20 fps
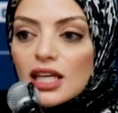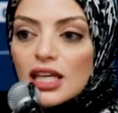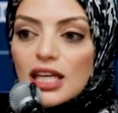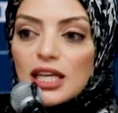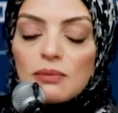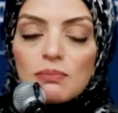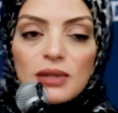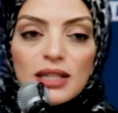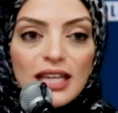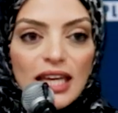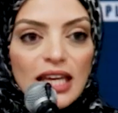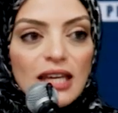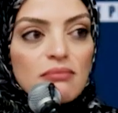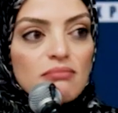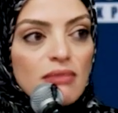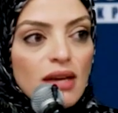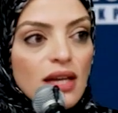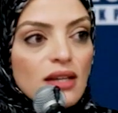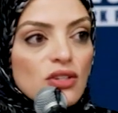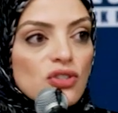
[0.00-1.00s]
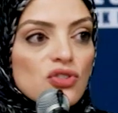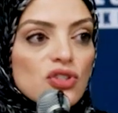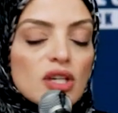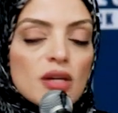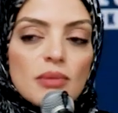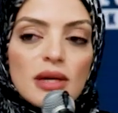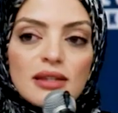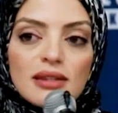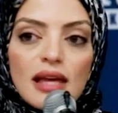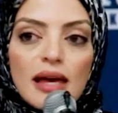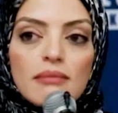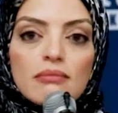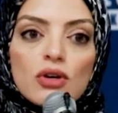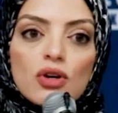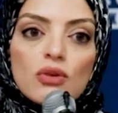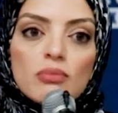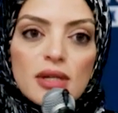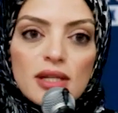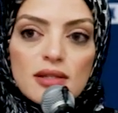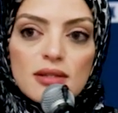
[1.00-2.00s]
It became mainstream at that
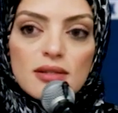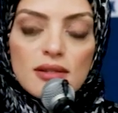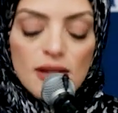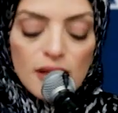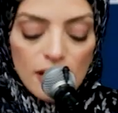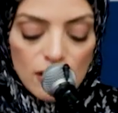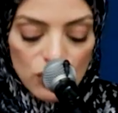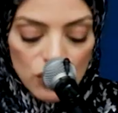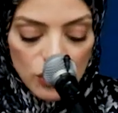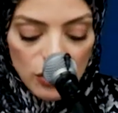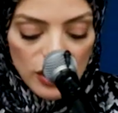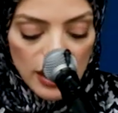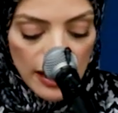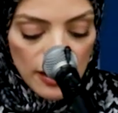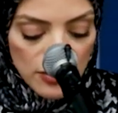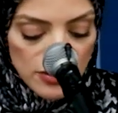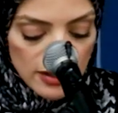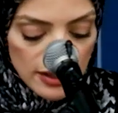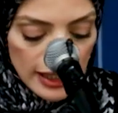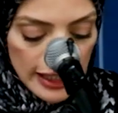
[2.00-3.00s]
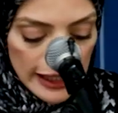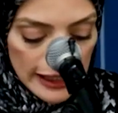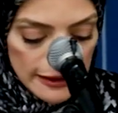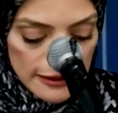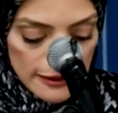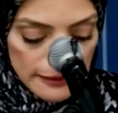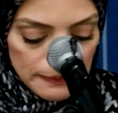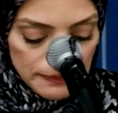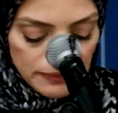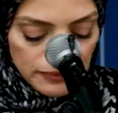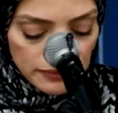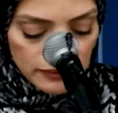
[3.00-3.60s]
moment, 2008.